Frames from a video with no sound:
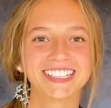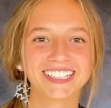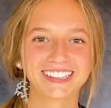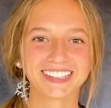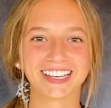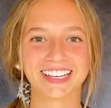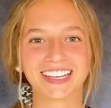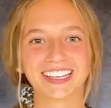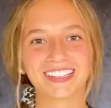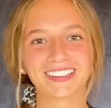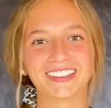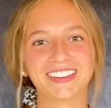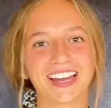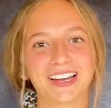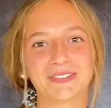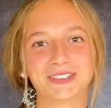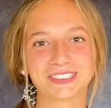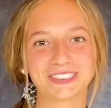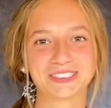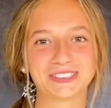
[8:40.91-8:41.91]
Like if that
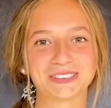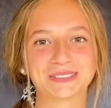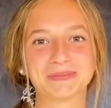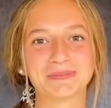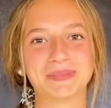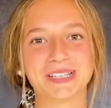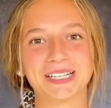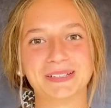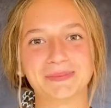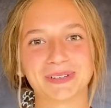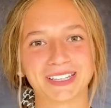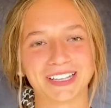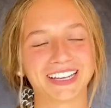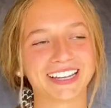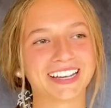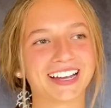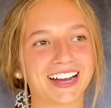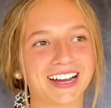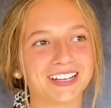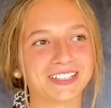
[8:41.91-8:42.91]
wasn't just me, but
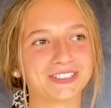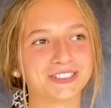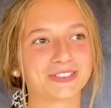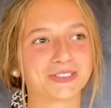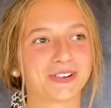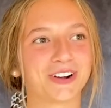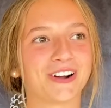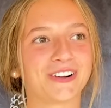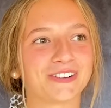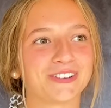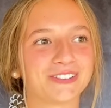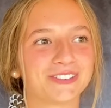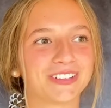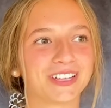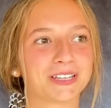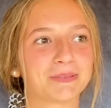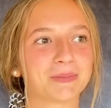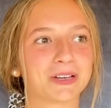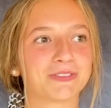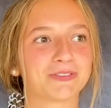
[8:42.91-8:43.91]
like I struggled
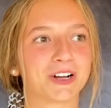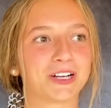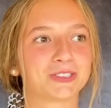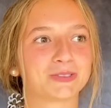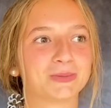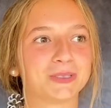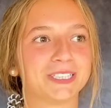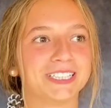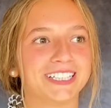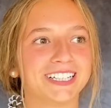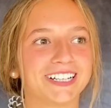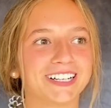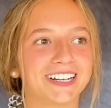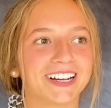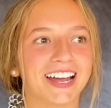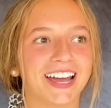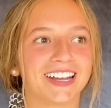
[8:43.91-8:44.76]
like my freshman year,